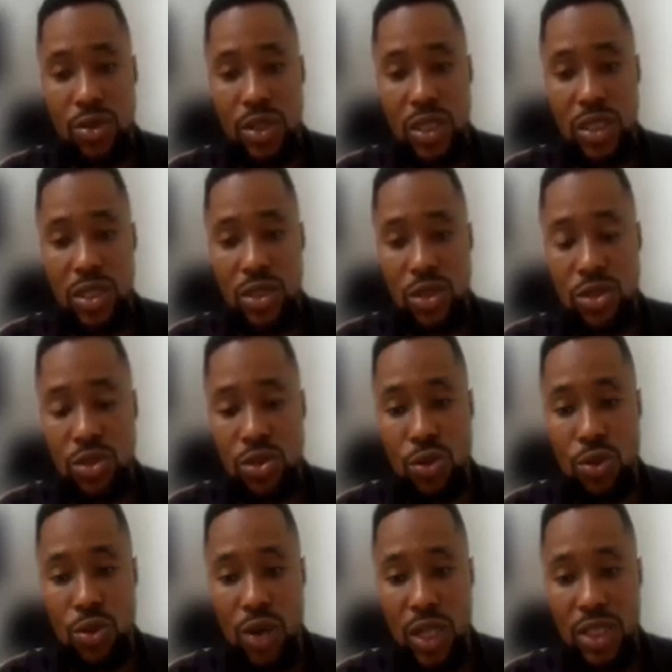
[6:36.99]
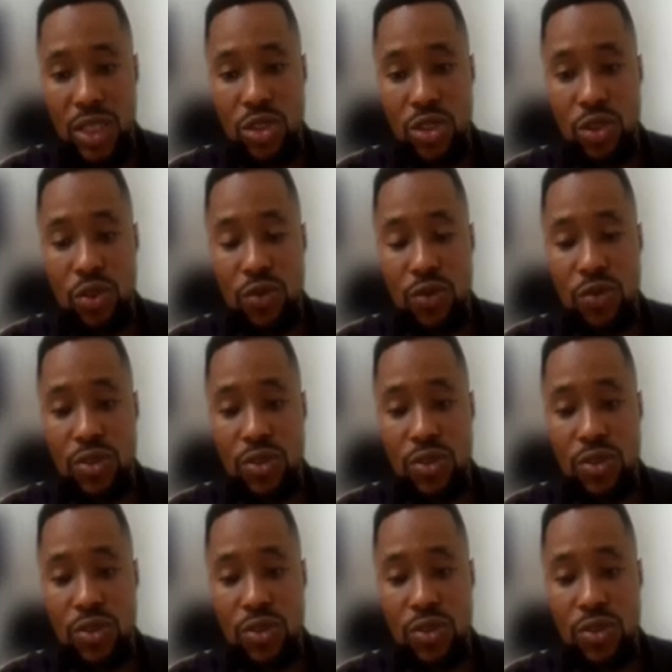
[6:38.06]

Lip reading: this is also as a result of